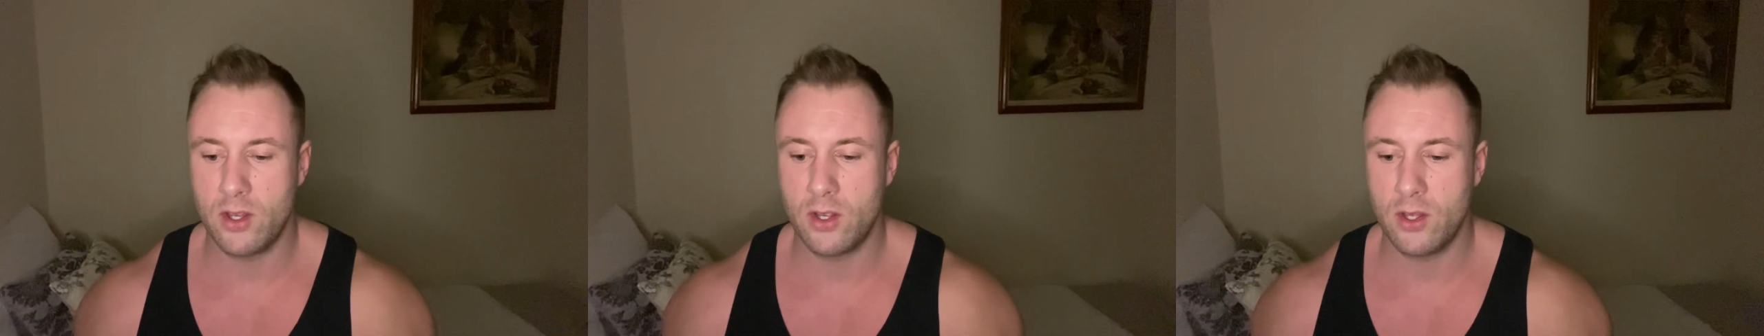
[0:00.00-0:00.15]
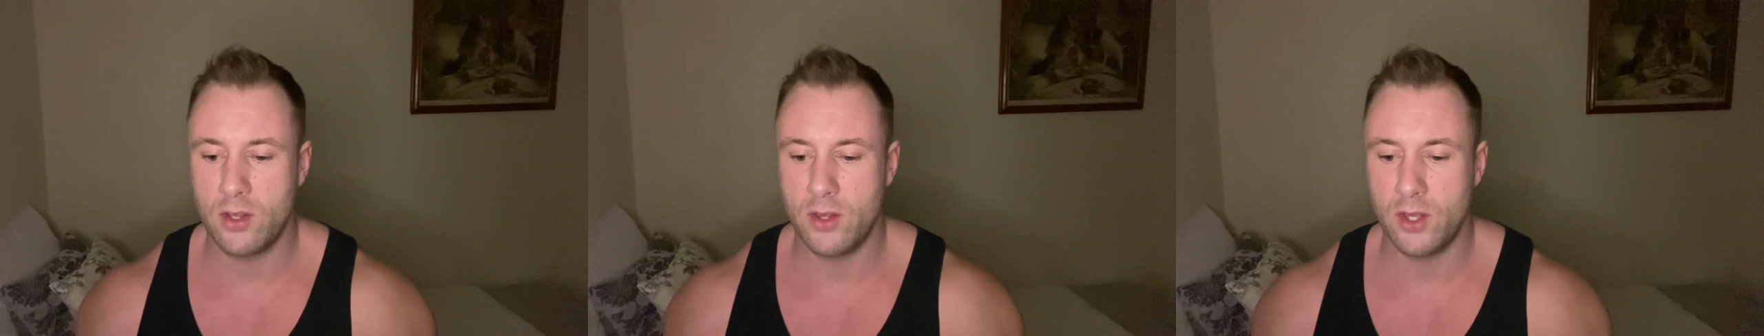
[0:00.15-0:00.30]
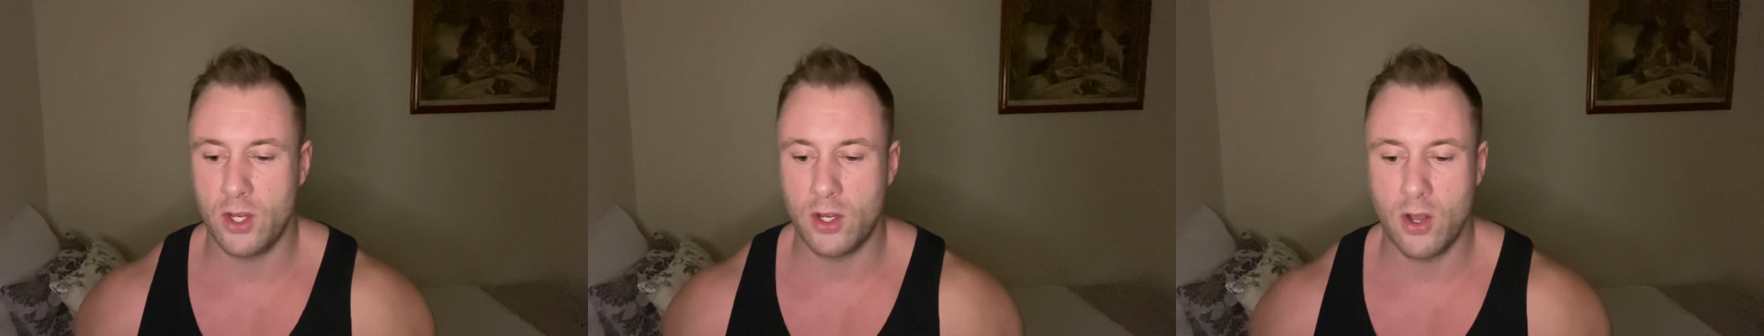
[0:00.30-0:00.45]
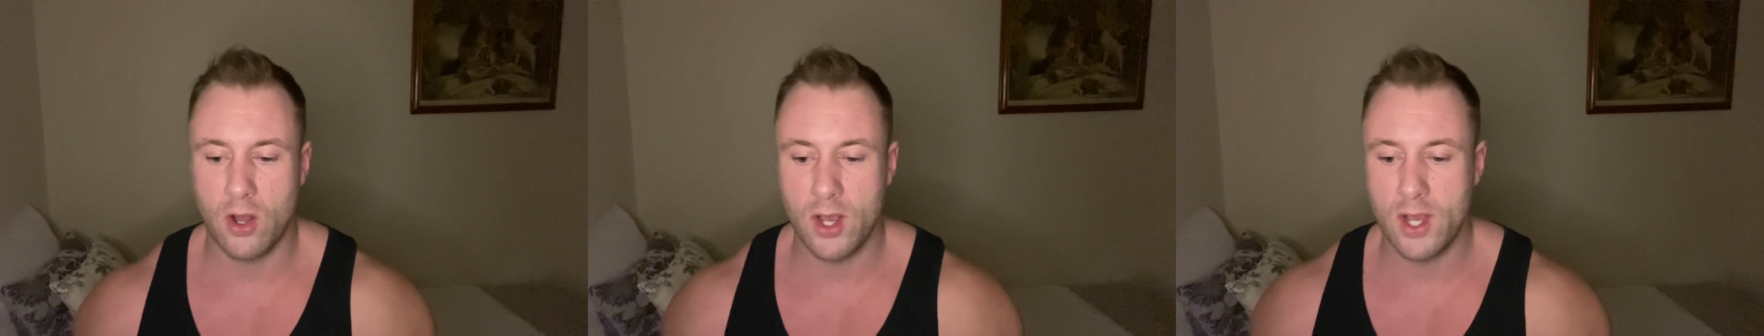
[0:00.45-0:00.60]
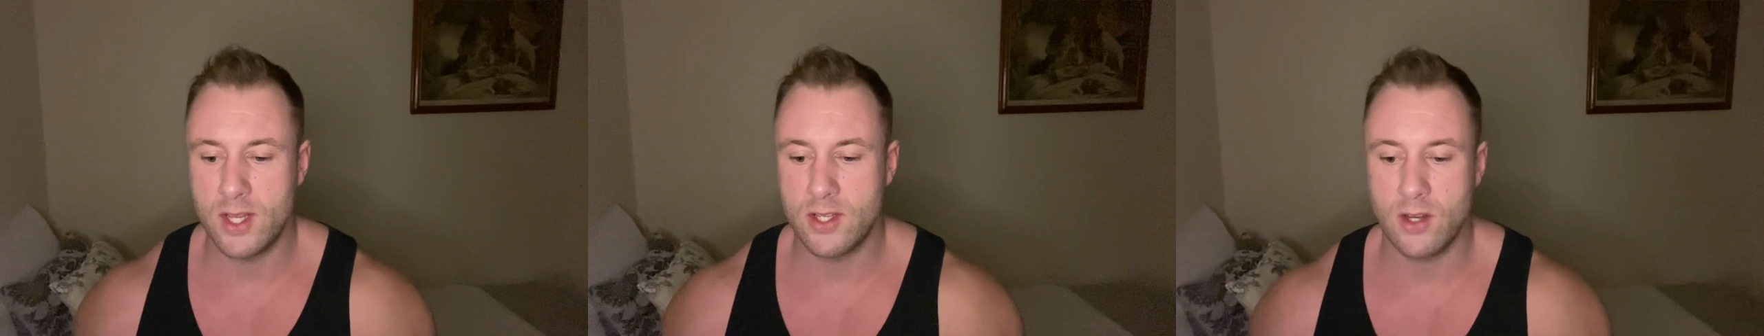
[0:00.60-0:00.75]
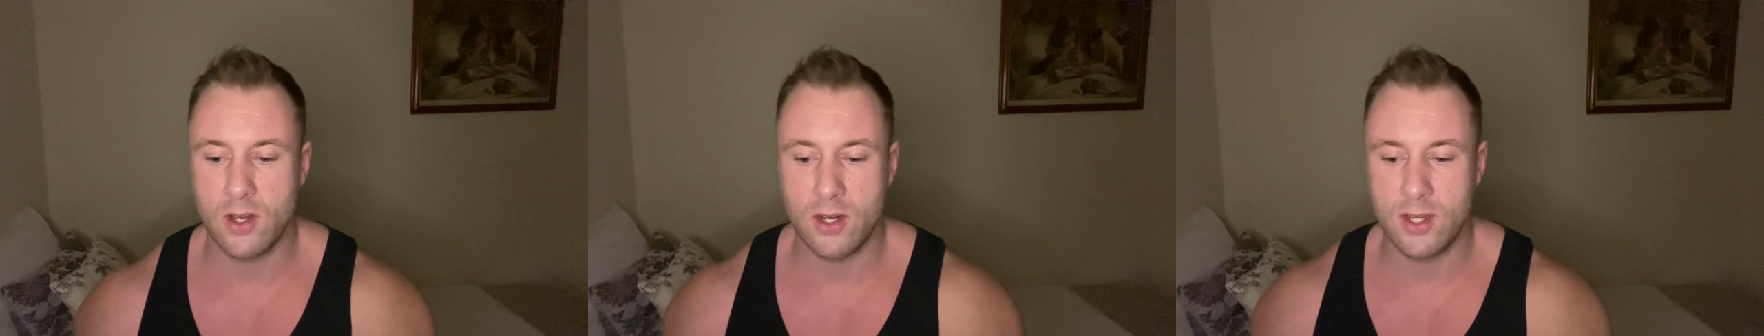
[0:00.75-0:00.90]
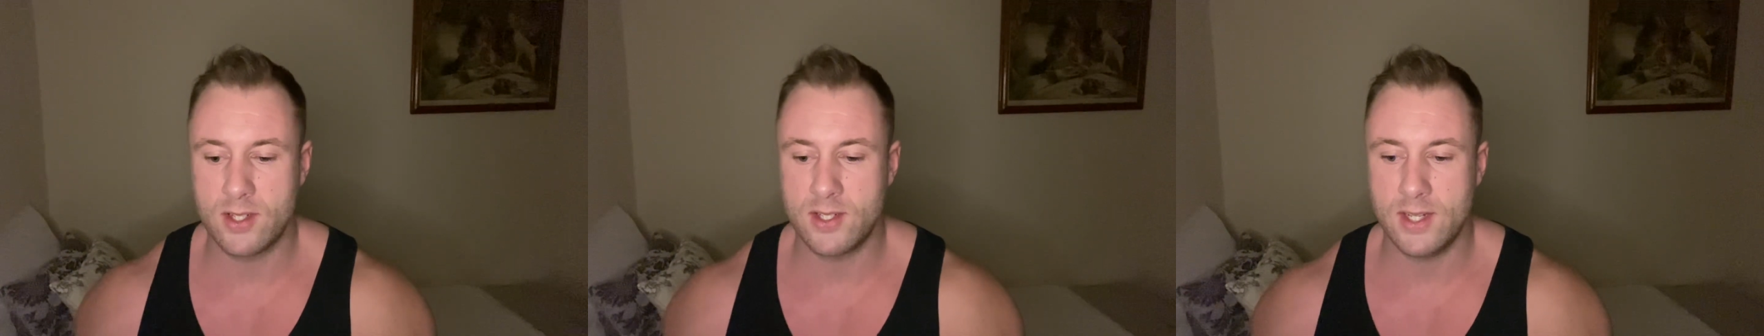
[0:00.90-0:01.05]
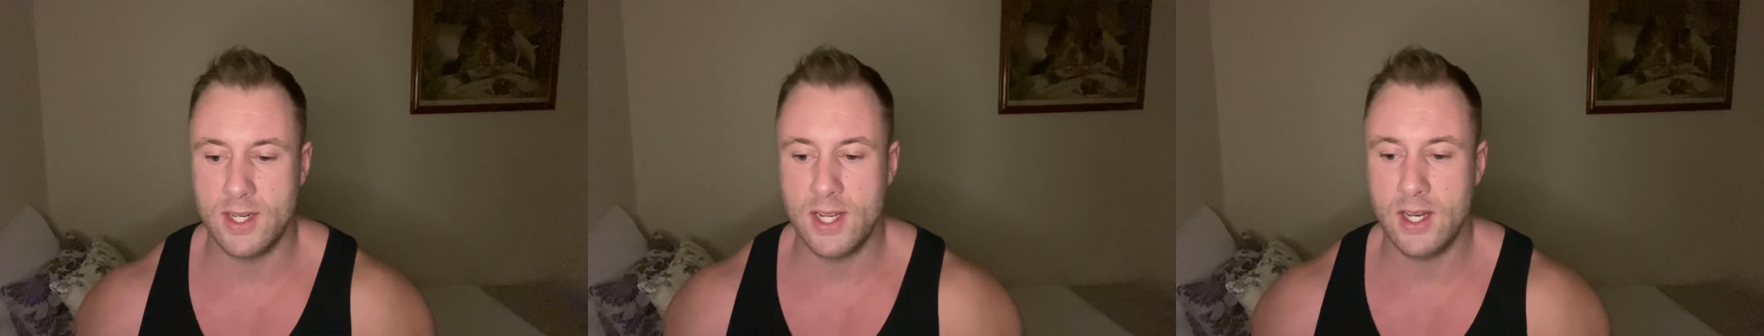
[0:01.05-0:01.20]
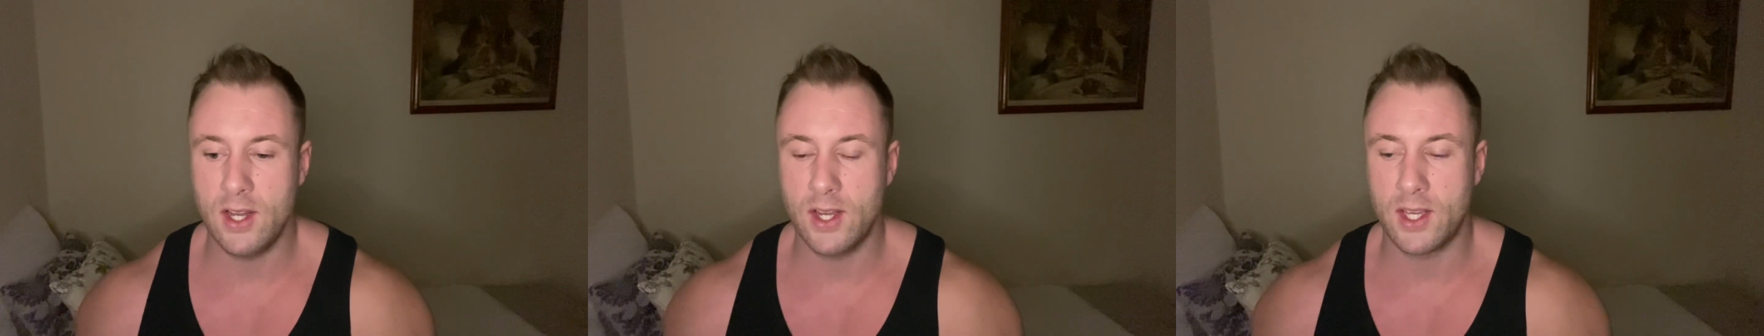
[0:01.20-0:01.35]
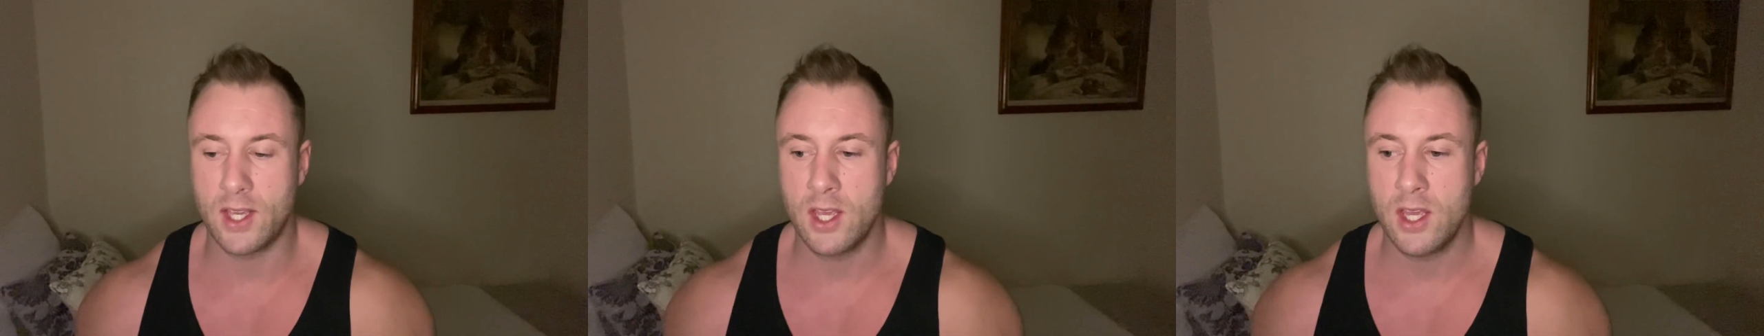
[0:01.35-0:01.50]
that guys, honestly,
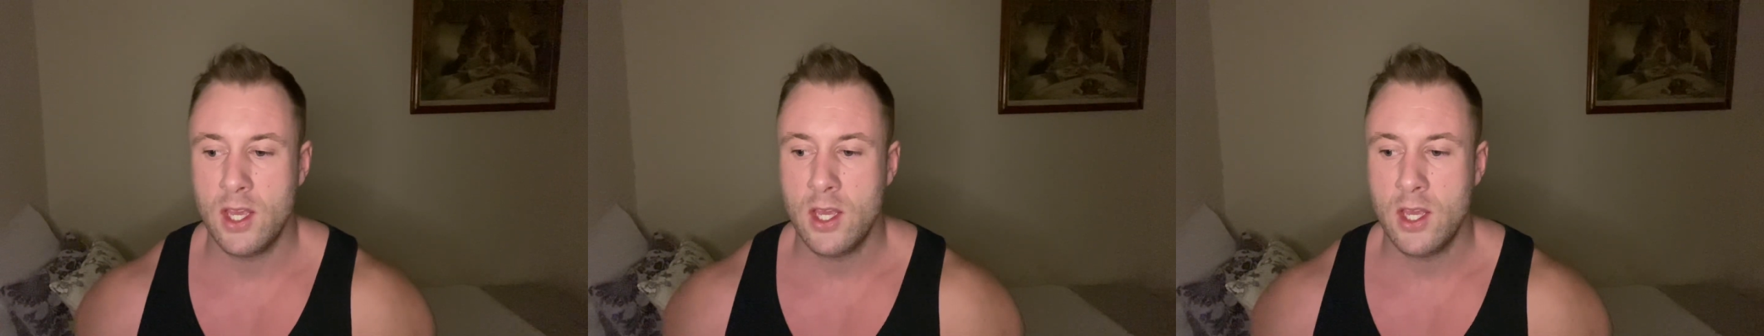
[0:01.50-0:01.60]
like,